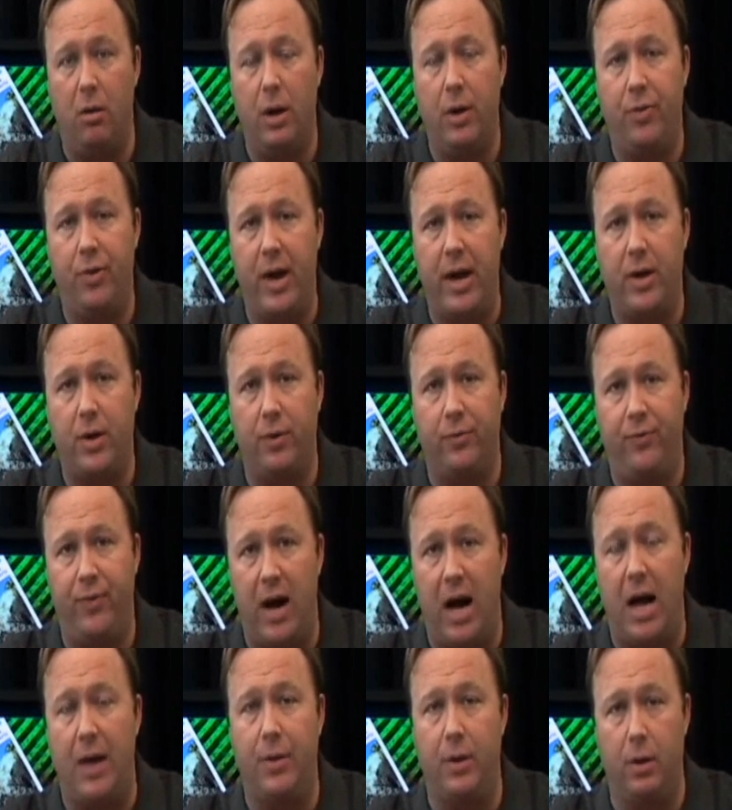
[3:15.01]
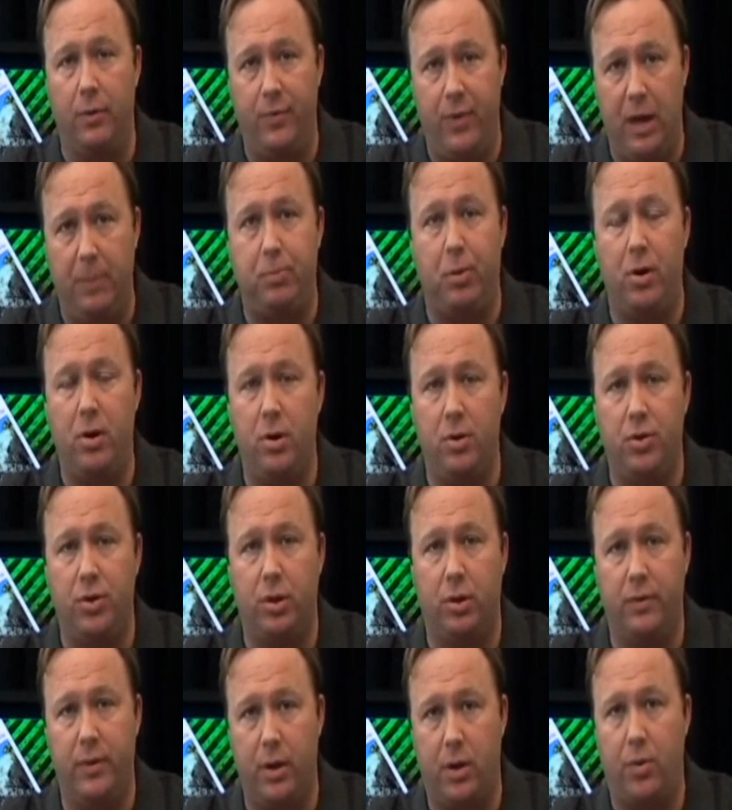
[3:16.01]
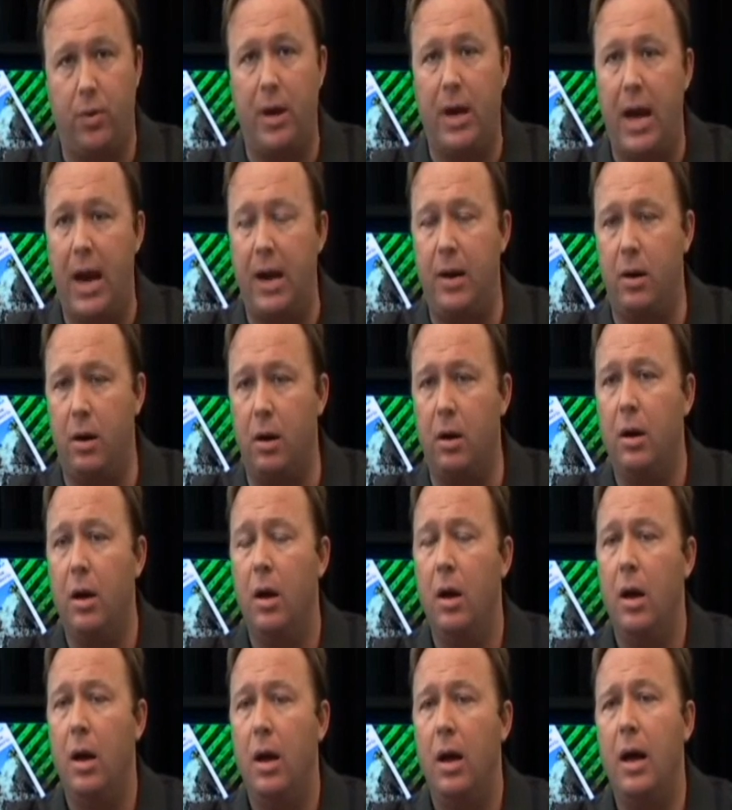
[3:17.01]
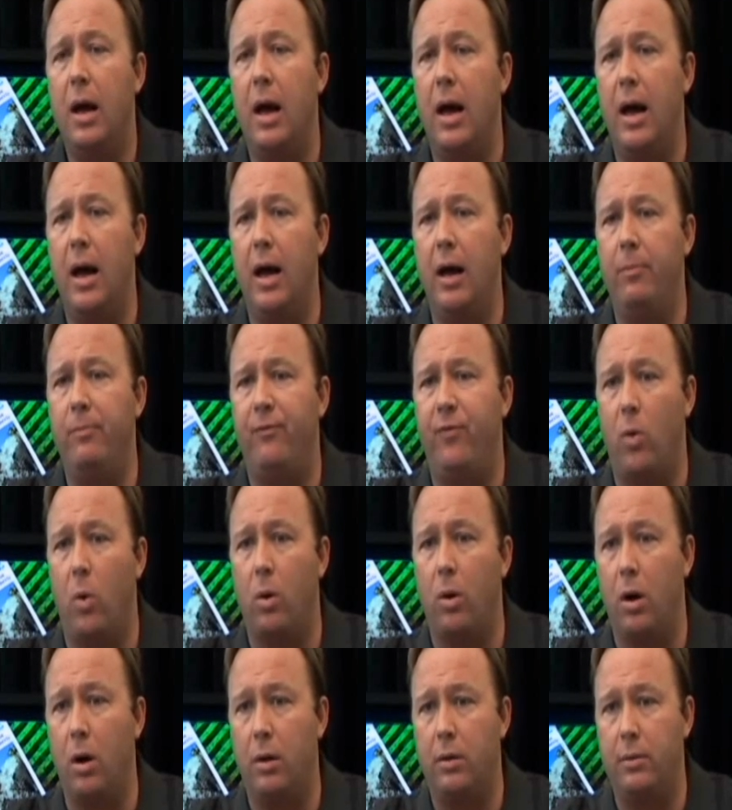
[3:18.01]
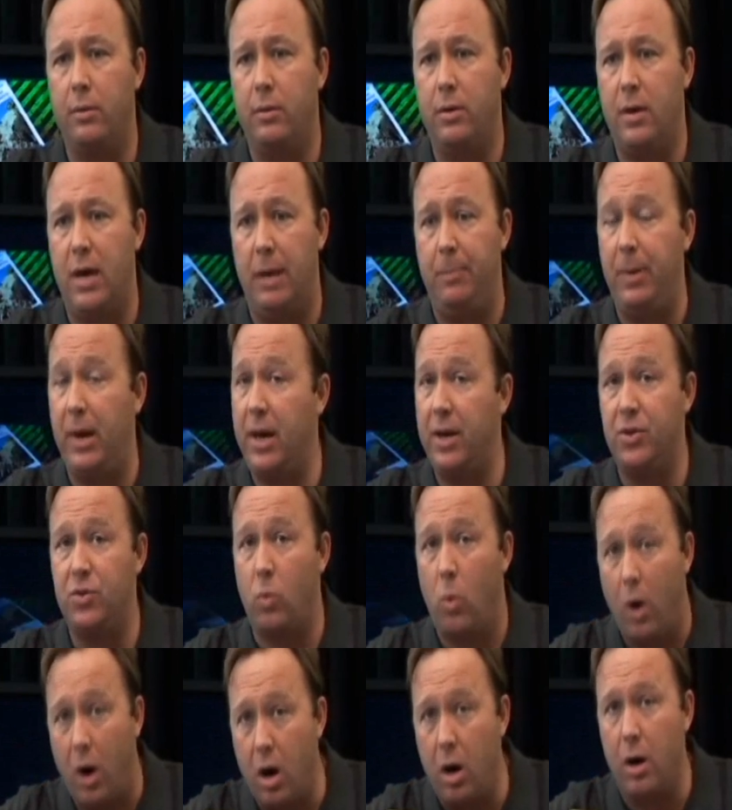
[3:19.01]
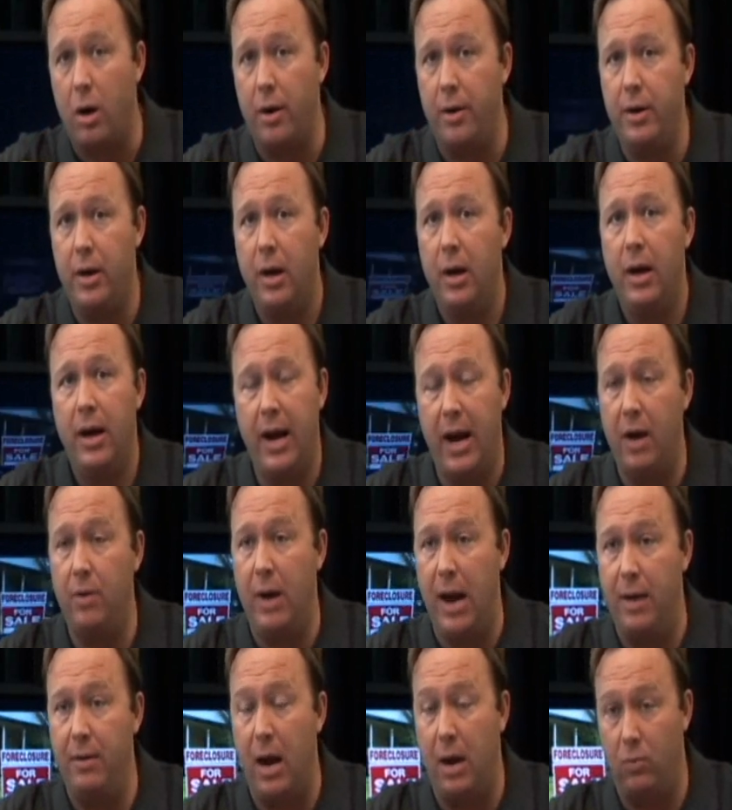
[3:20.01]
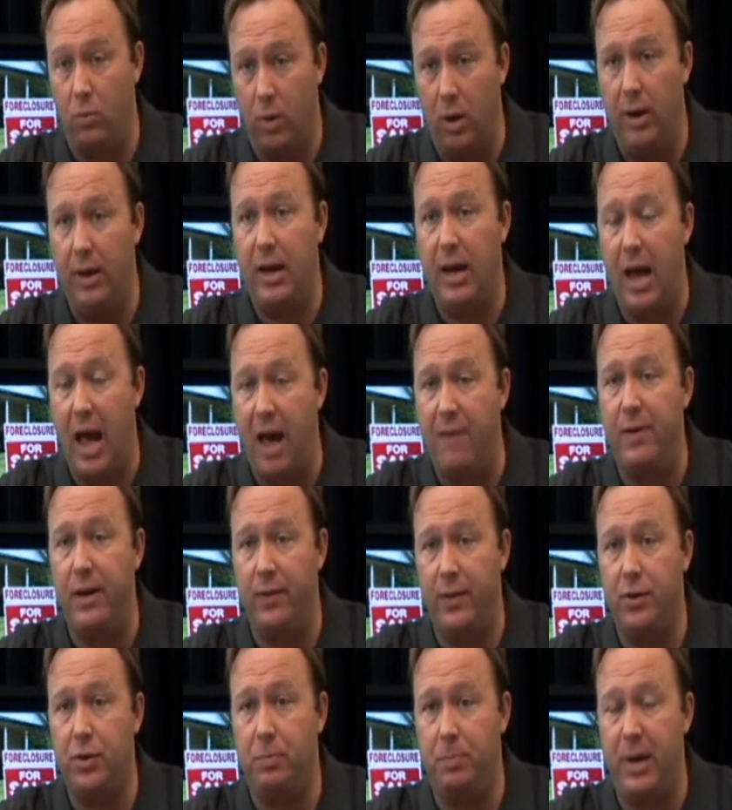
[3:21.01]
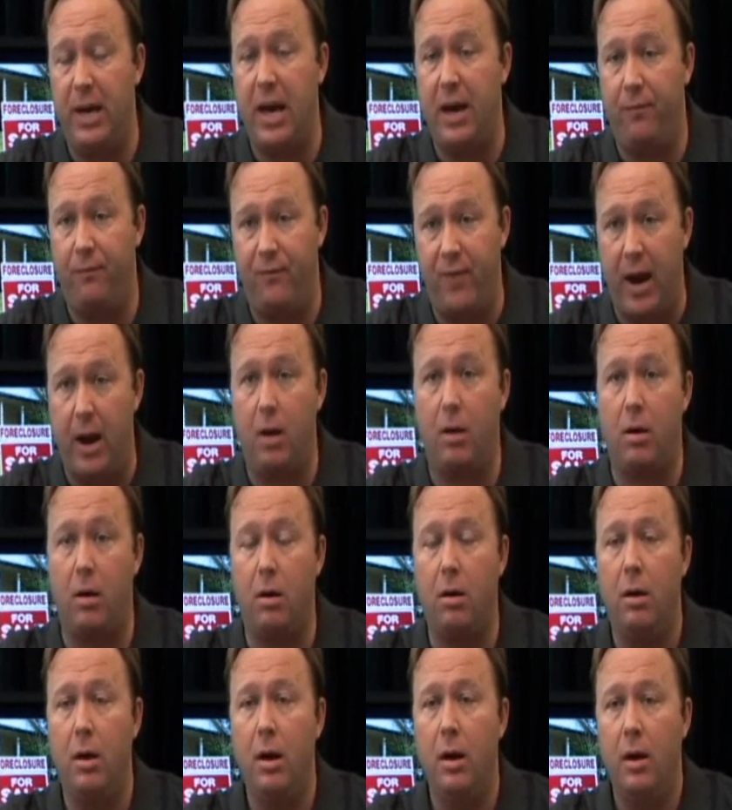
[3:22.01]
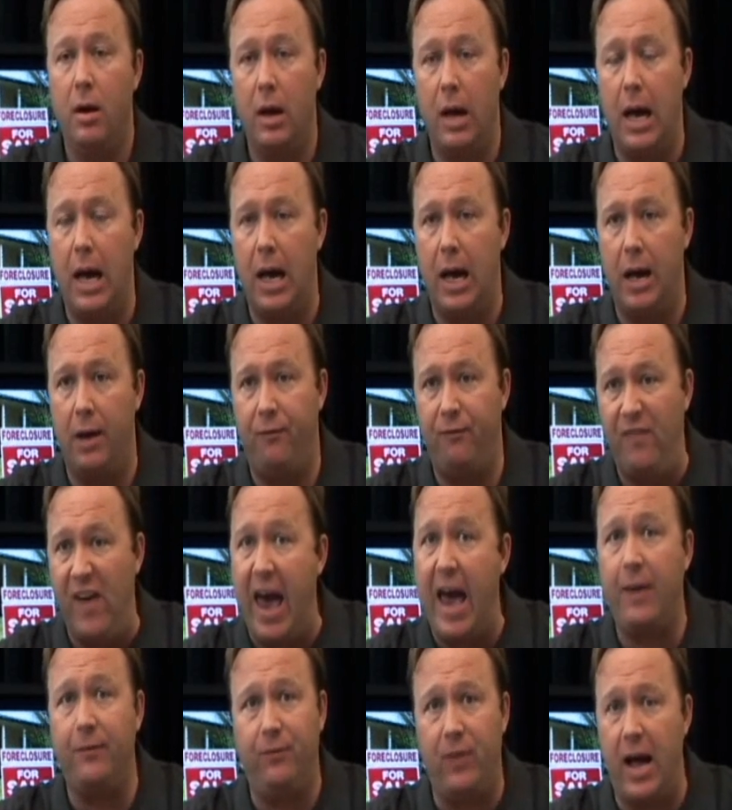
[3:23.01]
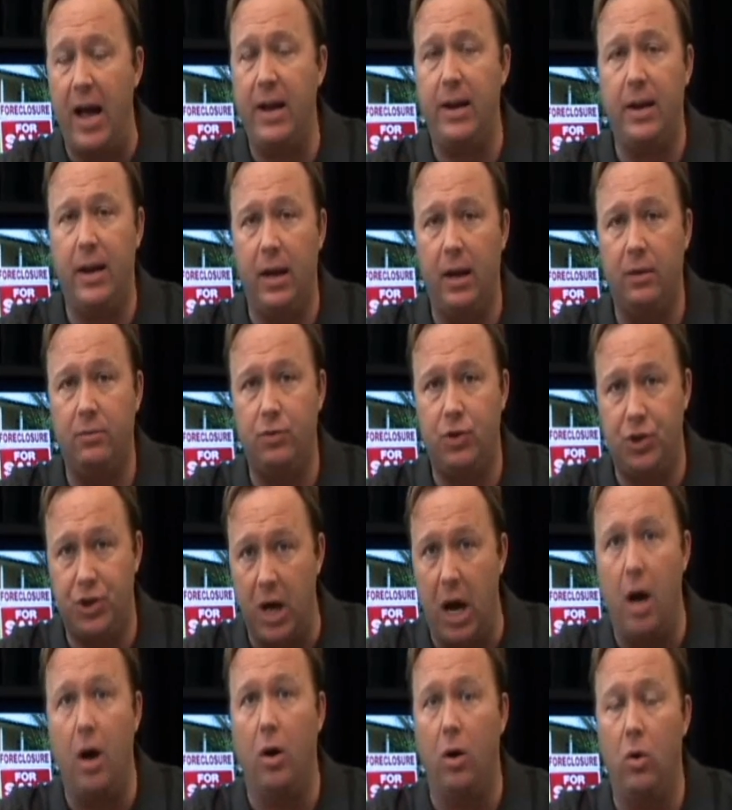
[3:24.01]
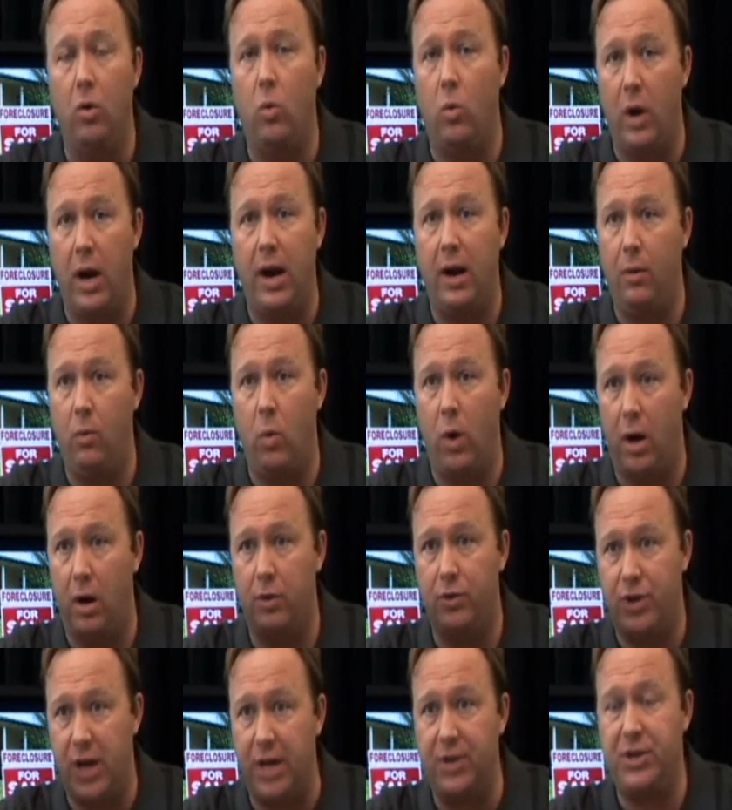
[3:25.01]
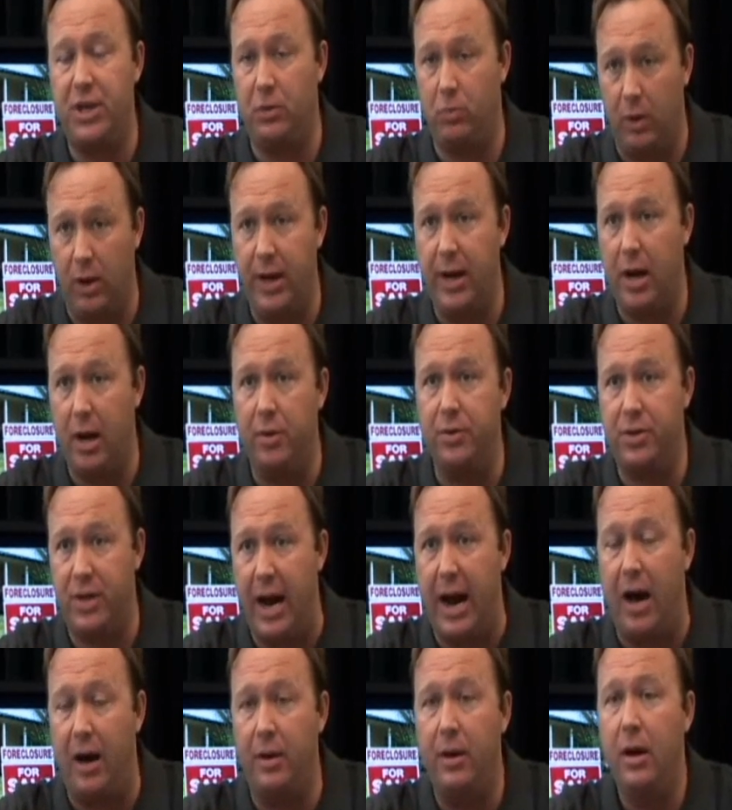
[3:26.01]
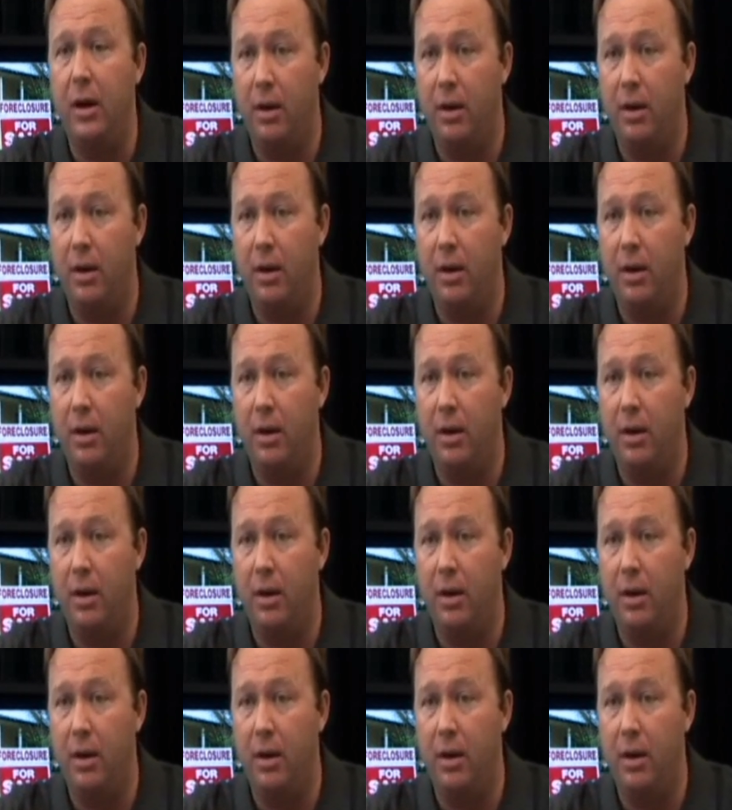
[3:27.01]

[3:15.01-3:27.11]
I want to thank your father, the producer, the creator, uh, for keeping his word and, and, and really having this be a fair, uh, fact finding show eh, where Jesse really goes out.